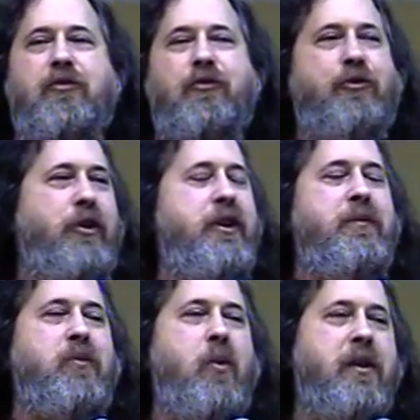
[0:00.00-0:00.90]

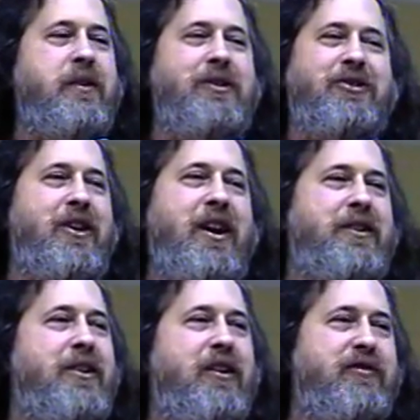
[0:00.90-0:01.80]
Freedom 1 is not
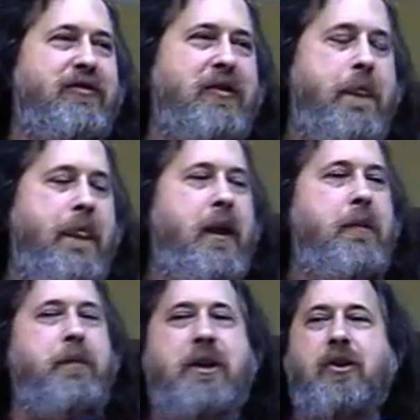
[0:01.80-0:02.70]
enough,
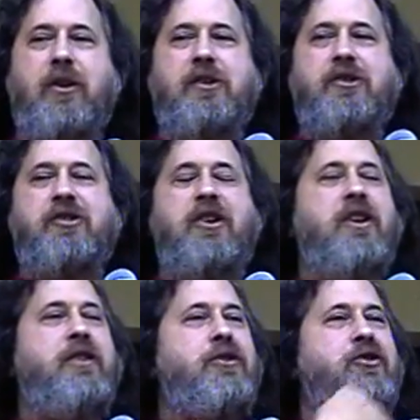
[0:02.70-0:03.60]
because
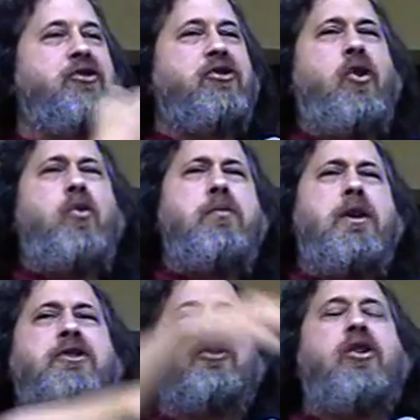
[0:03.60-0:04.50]
there's so
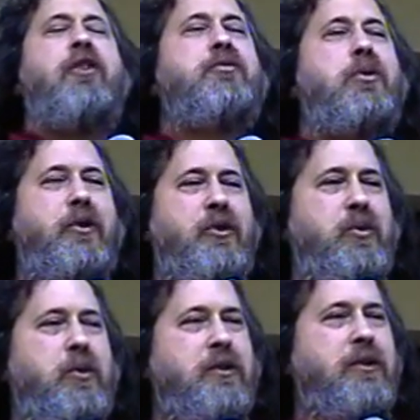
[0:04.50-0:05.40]
much software in
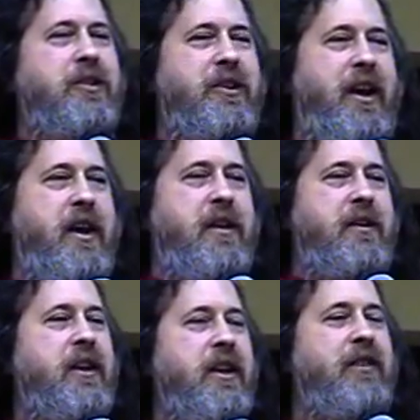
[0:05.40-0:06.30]
the world today.
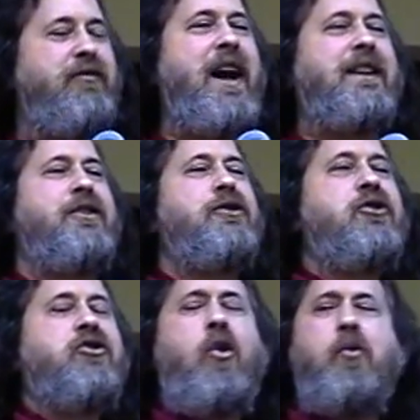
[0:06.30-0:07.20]
In fact, there's
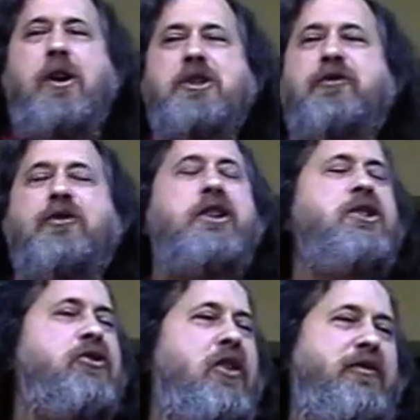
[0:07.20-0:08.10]
so much free
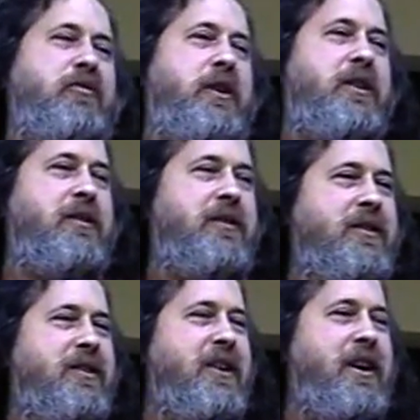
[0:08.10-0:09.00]
software
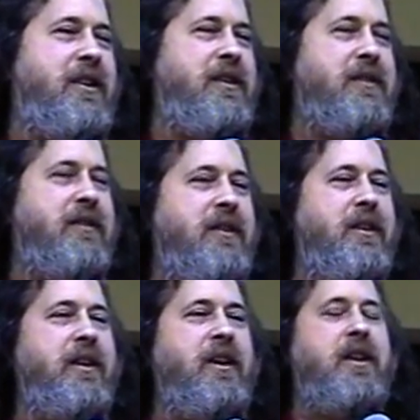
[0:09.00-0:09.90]
today
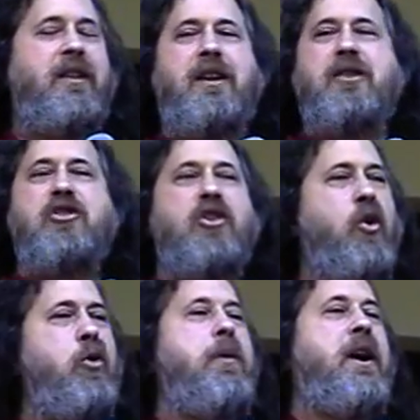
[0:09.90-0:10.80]
that
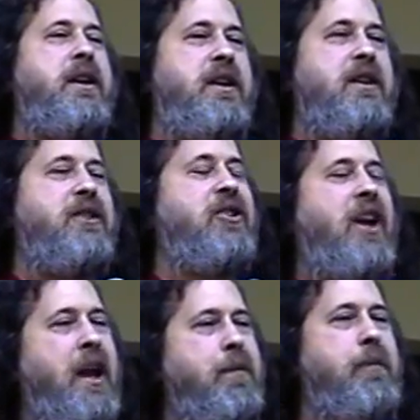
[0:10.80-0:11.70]
nobody is
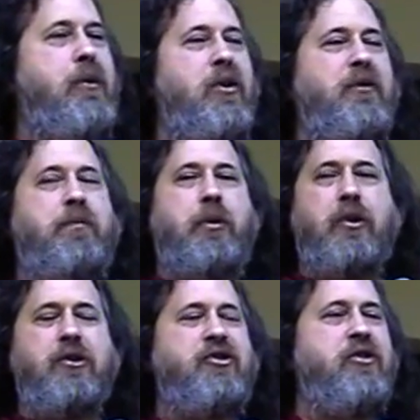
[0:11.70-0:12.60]
capable of
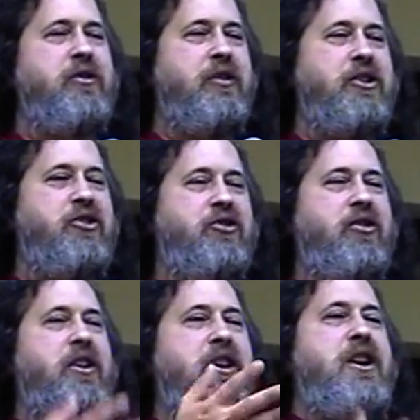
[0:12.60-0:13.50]
personally
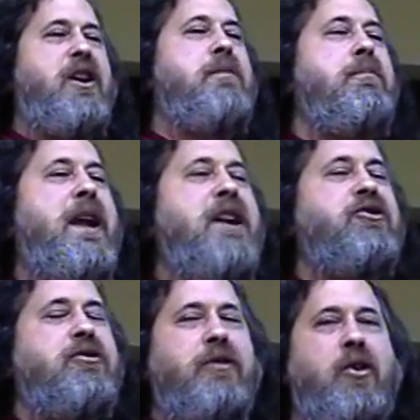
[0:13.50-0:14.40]
studying and
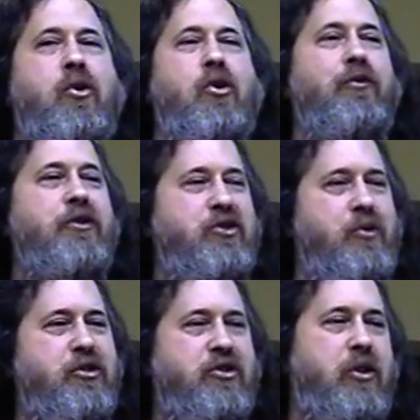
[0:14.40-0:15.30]
mastering all the
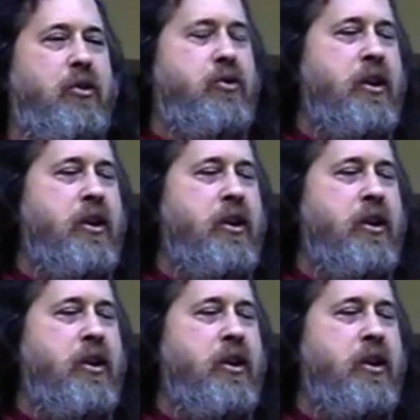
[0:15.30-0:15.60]
source code